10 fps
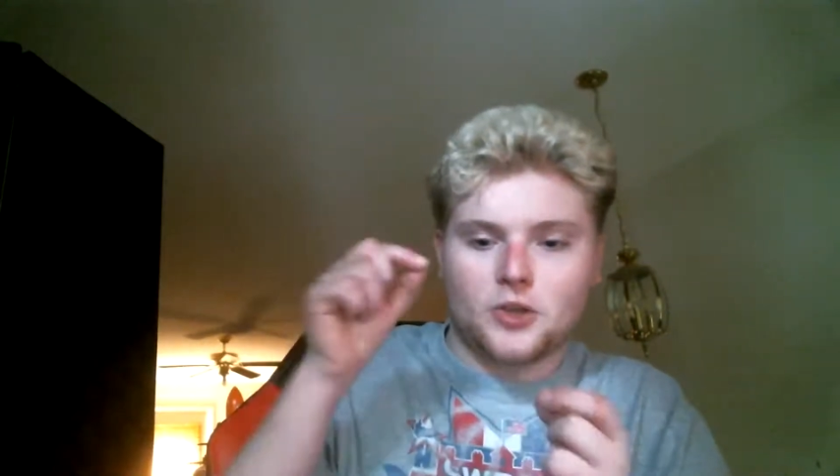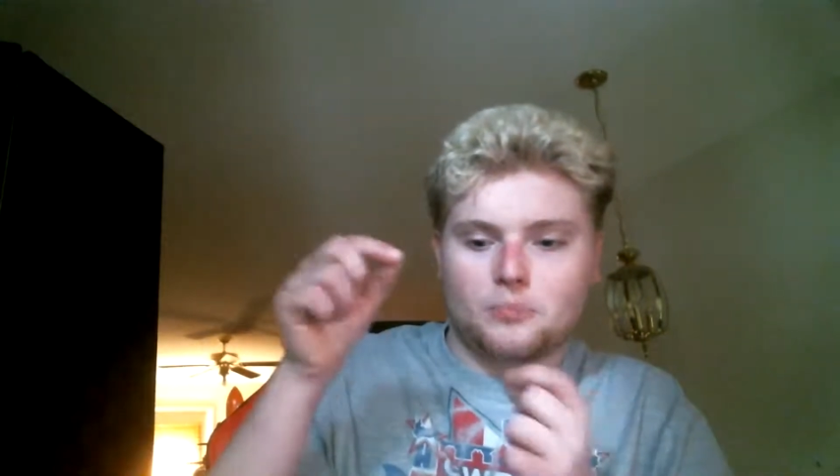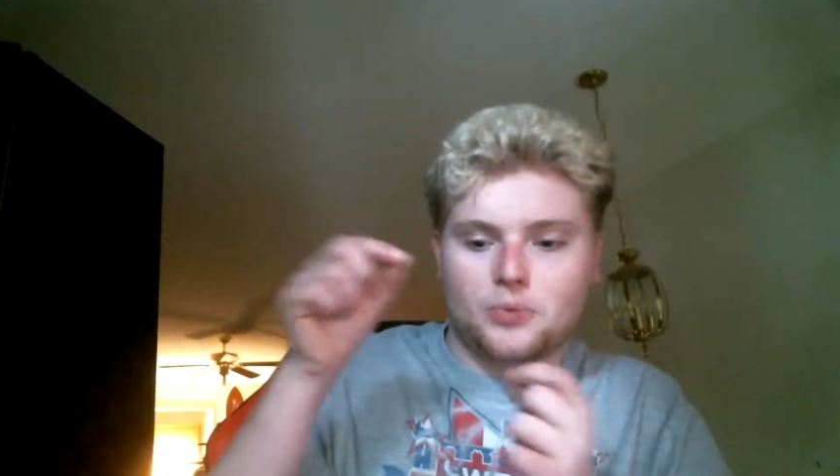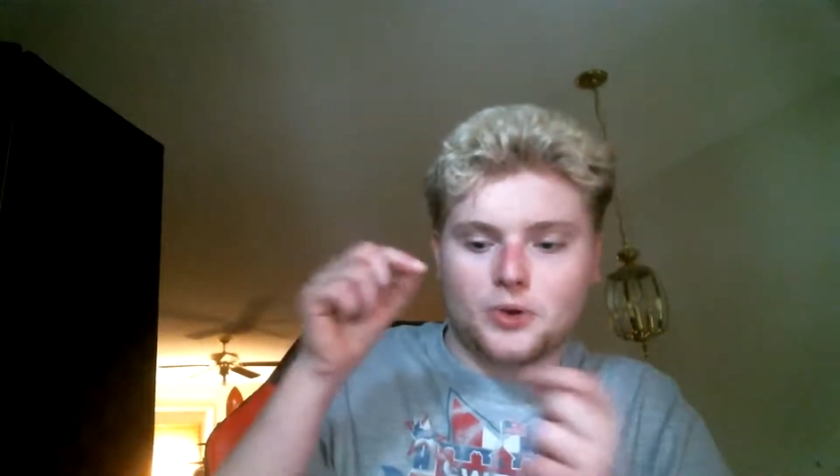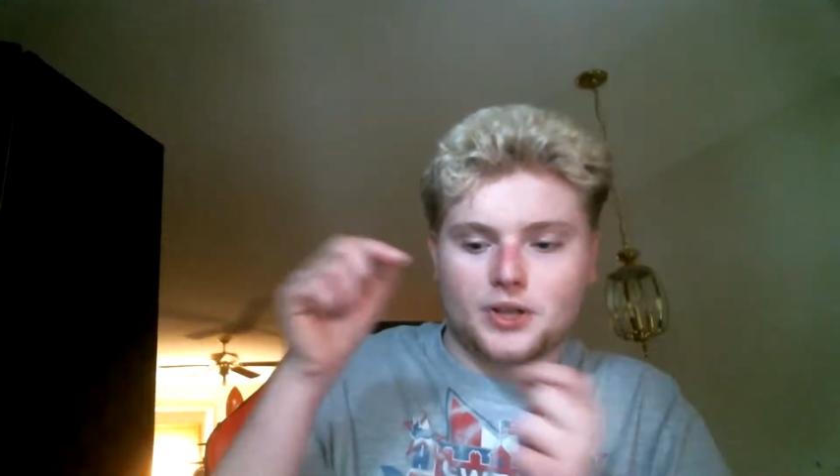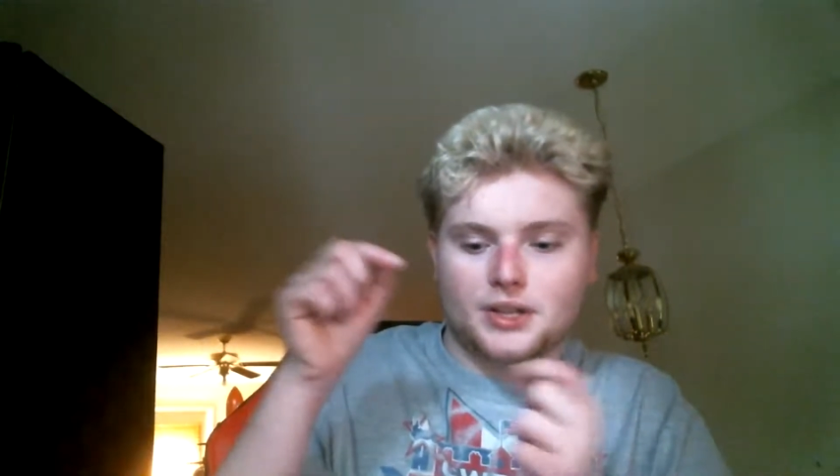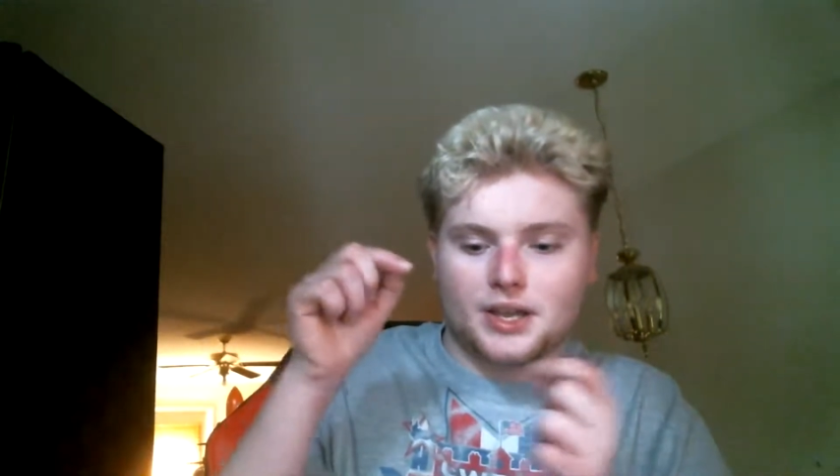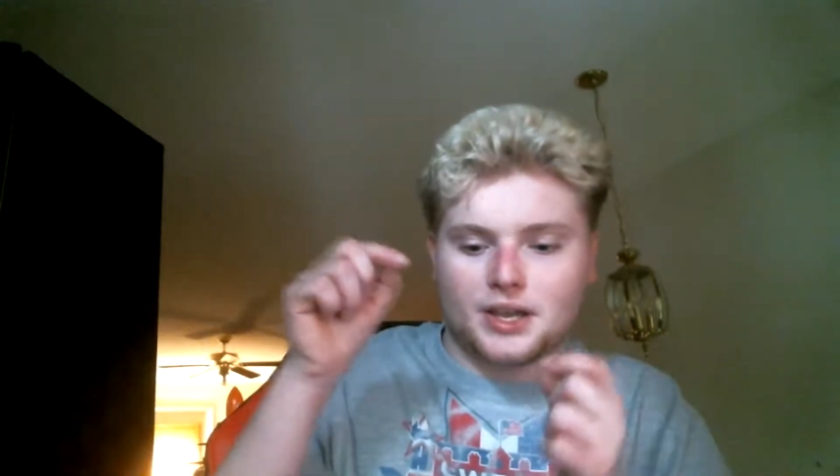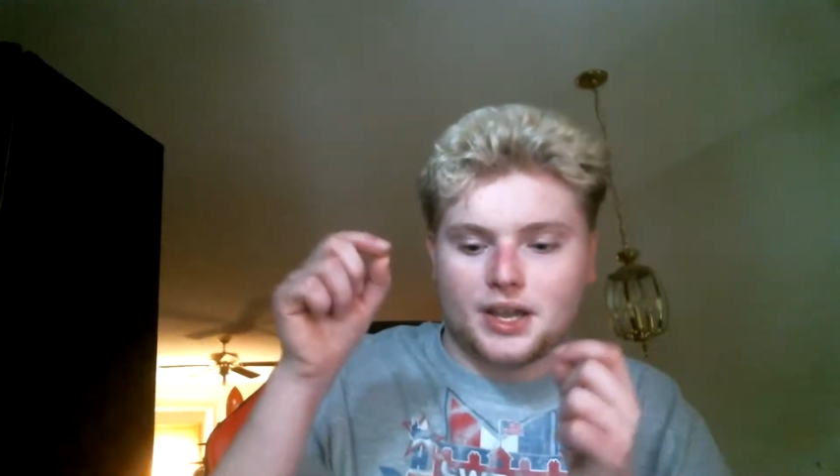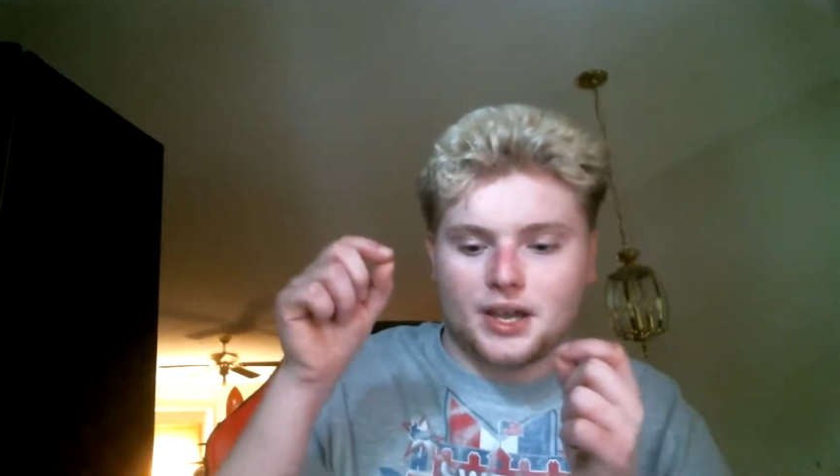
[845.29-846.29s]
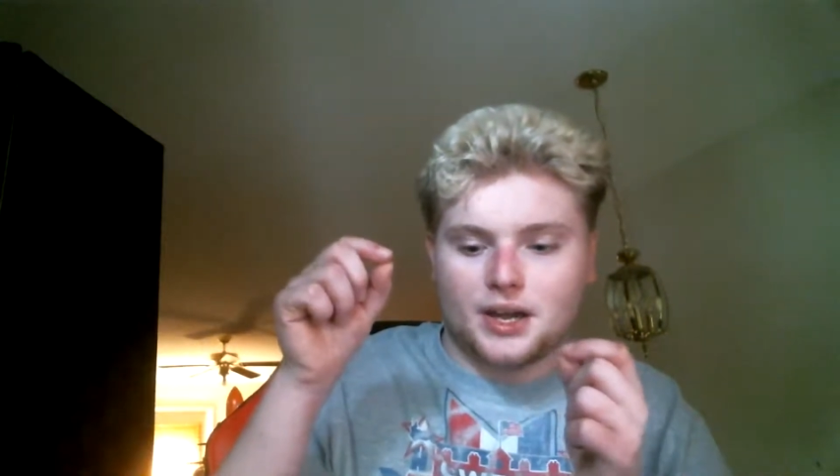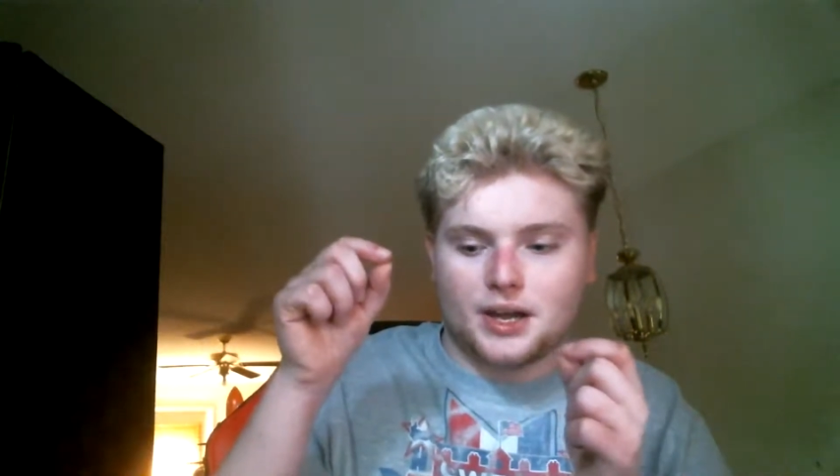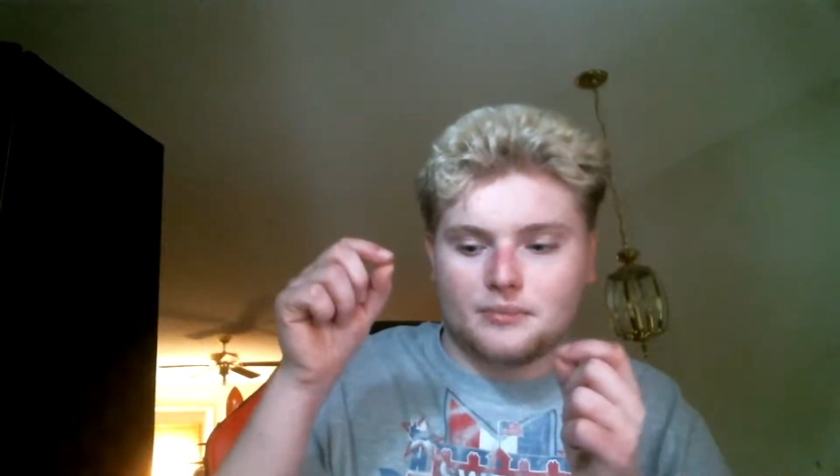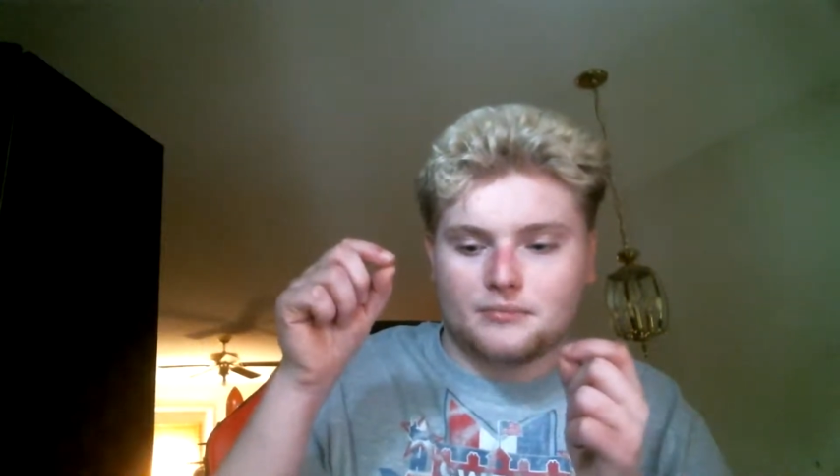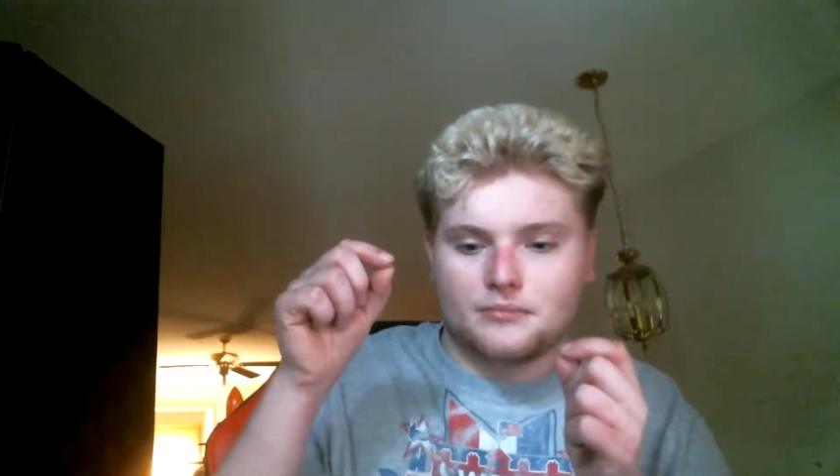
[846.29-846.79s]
you put like the